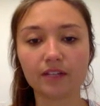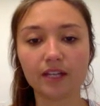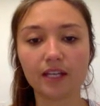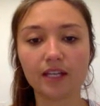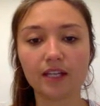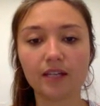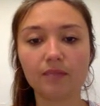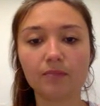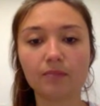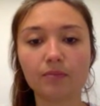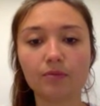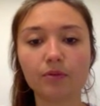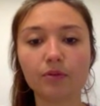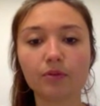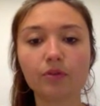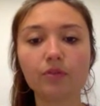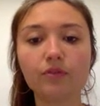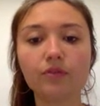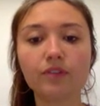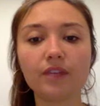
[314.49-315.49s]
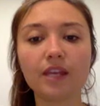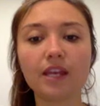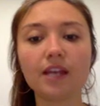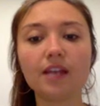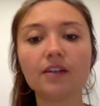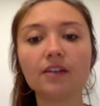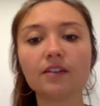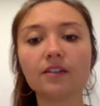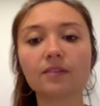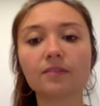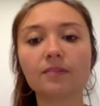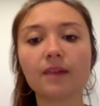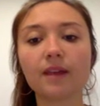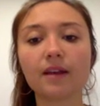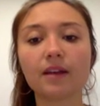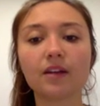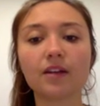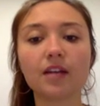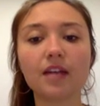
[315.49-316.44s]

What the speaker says: It can improve yields by